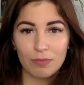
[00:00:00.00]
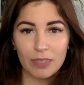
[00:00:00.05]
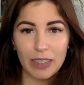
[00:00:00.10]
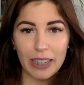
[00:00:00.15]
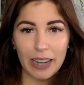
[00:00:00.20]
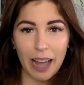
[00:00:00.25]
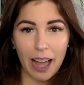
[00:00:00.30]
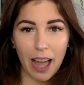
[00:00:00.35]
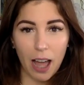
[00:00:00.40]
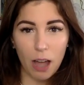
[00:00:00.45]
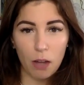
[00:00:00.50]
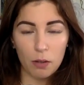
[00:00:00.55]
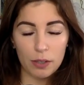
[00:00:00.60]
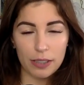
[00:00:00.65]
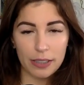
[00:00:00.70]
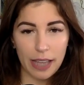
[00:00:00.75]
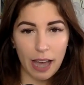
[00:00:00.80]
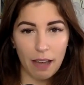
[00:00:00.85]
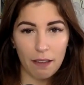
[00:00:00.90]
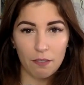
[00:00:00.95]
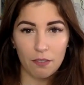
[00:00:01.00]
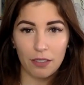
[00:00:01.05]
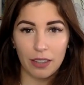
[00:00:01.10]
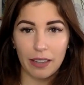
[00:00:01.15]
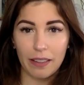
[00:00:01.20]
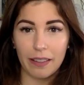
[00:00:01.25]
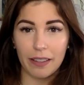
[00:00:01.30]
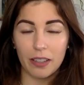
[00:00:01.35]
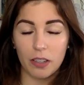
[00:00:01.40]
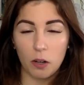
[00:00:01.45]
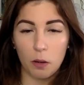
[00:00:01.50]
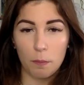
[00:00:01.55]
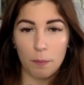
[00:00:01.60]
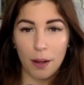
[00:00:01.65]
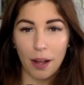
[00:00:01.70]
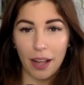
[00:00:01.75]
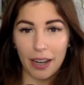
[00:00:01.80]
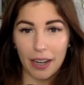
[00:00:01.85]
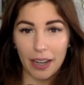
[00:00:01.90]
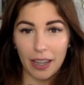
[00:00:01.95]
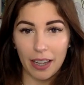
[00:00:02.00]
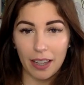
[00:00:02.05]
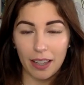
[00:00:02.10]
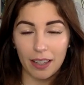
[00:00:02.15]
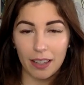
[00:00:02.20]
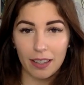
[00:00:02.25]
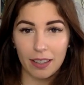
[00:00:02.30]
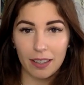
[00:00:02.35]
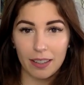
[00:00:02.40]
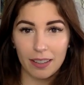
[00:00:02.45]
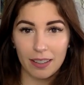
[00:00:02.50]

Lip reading: And how does that feel in your body